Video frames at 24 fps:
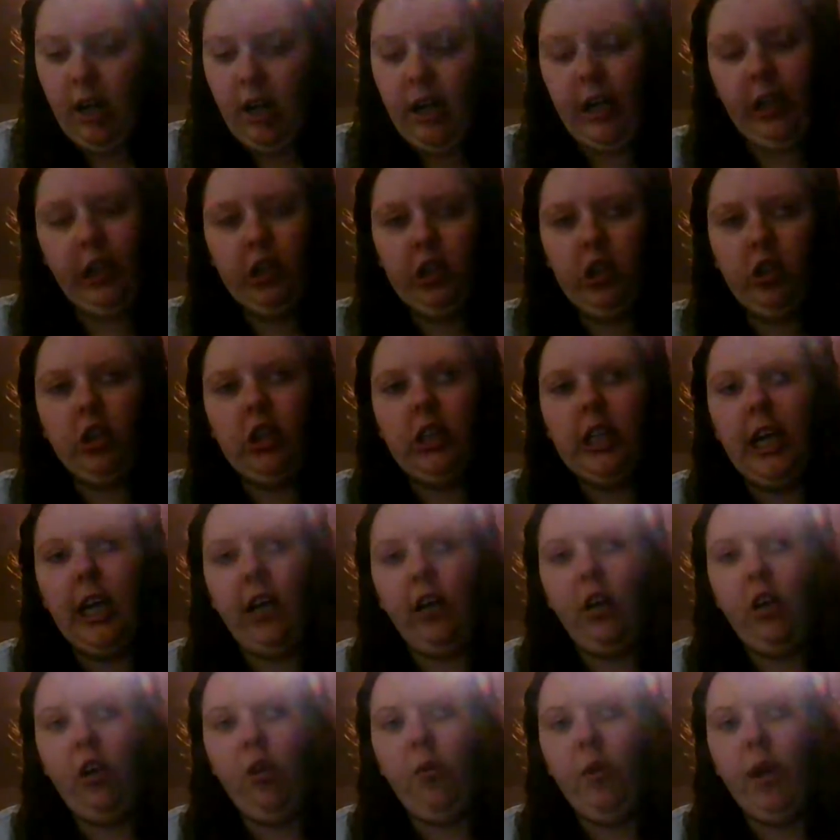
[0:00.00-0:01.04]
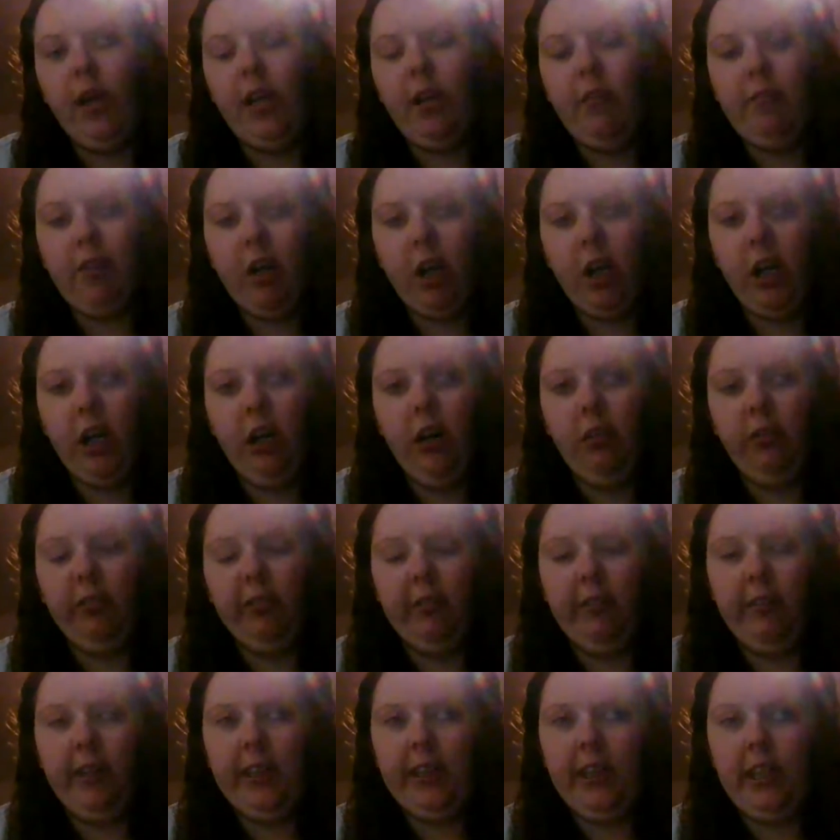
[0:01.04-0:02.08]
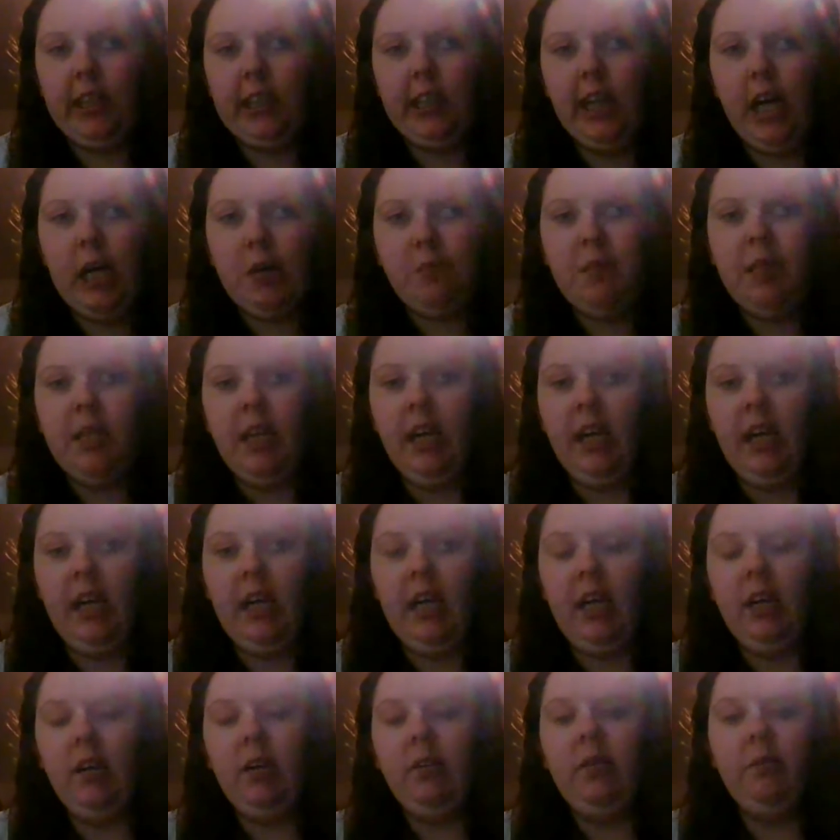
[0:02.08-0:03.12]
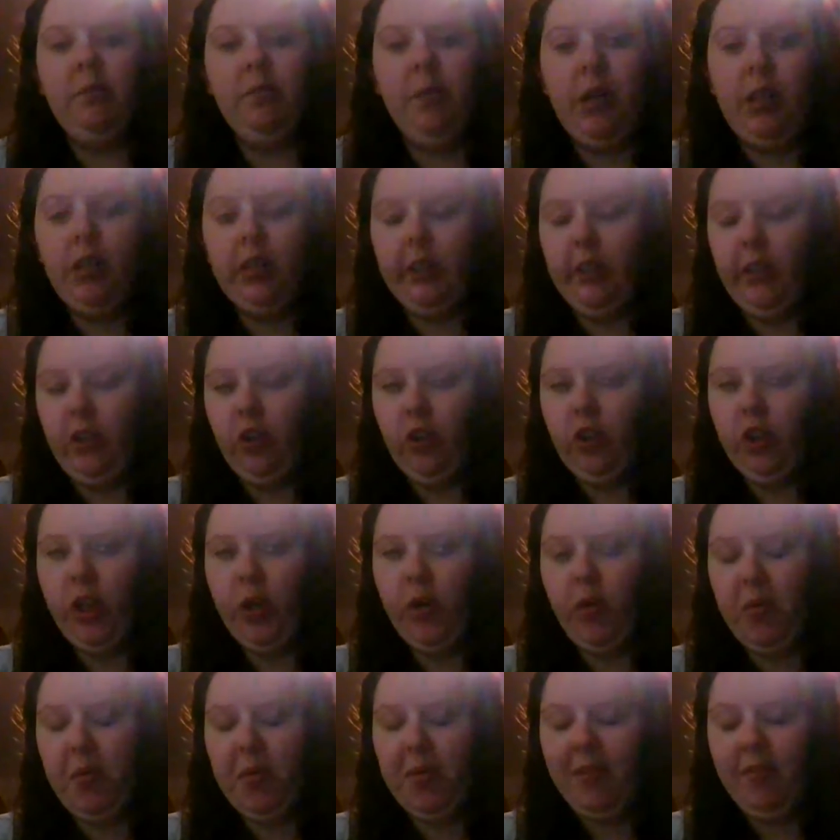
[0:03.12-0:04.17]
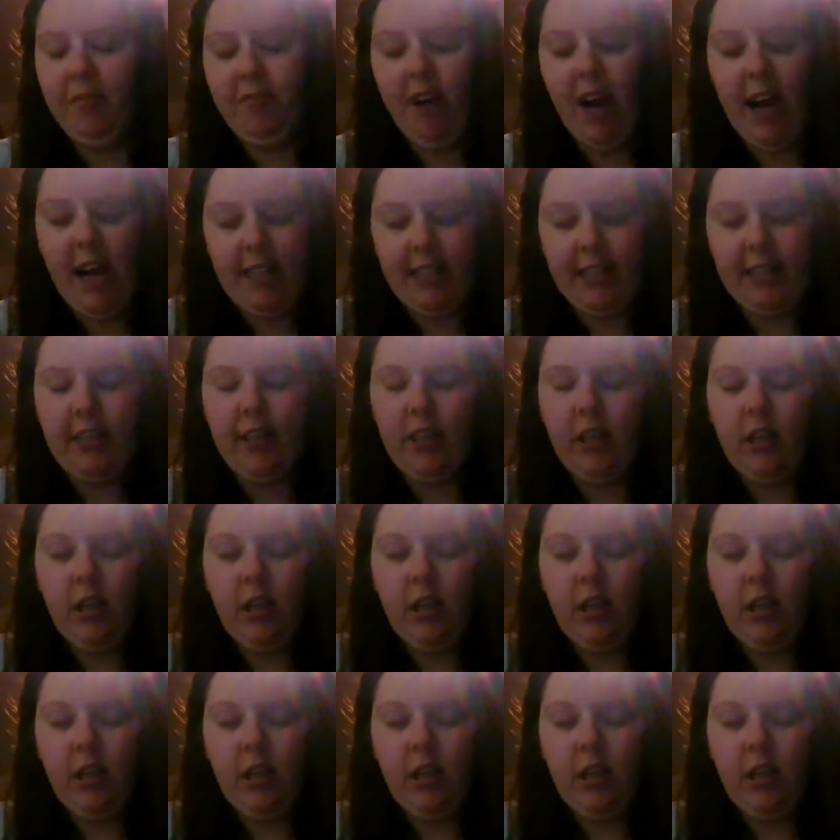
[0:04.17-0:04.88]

It does tell you when you've gone over when you're typing it in, because it'll show up in red.